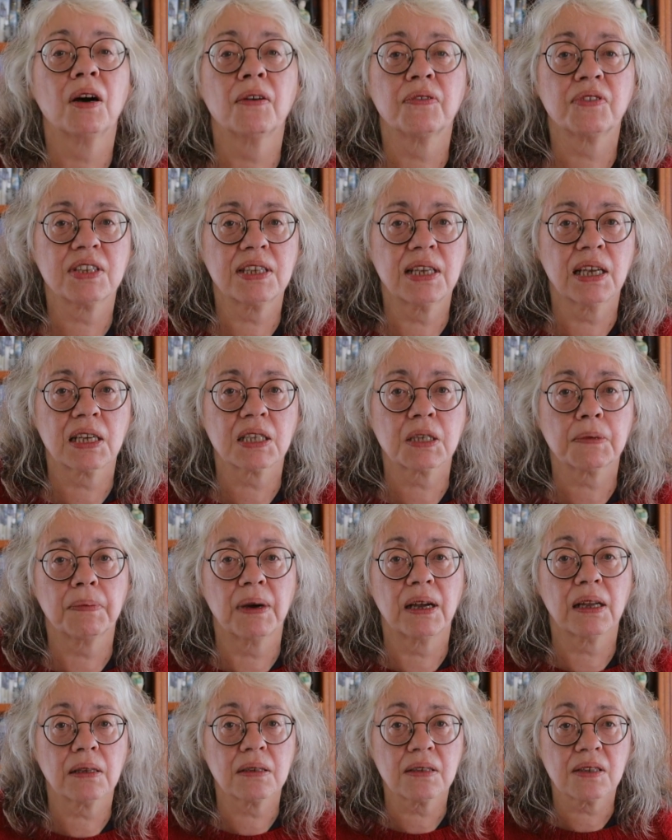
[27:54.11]
of 6
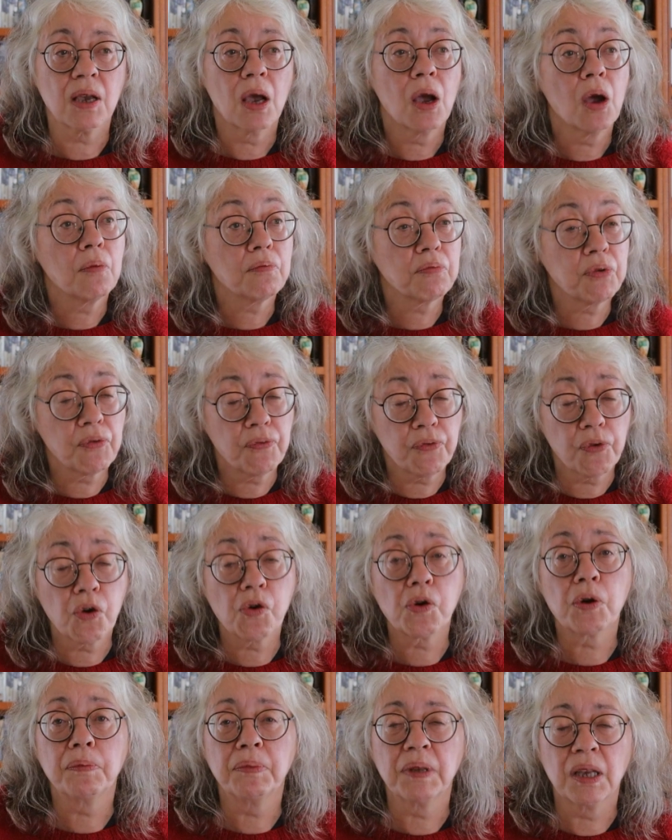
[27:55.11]
months,
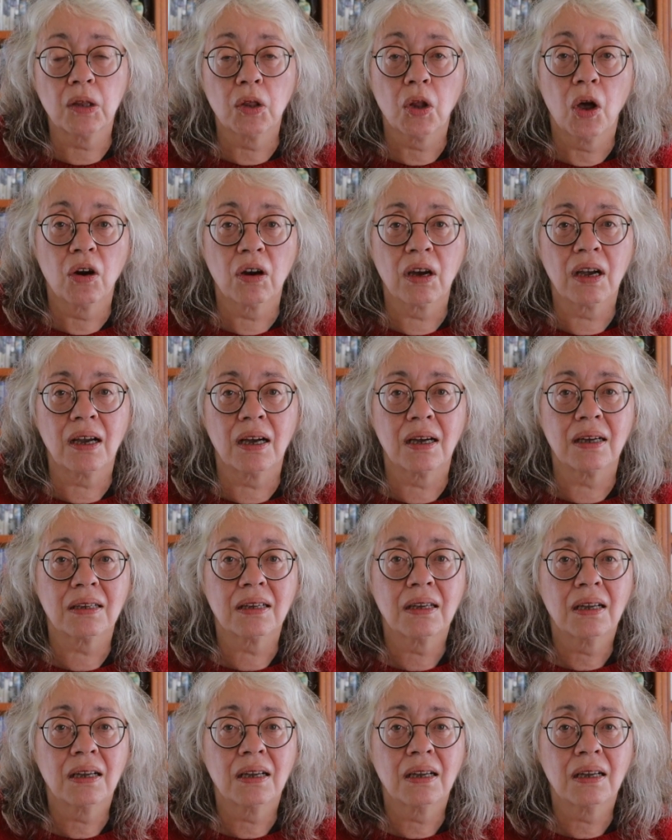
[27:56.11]
preferably longer.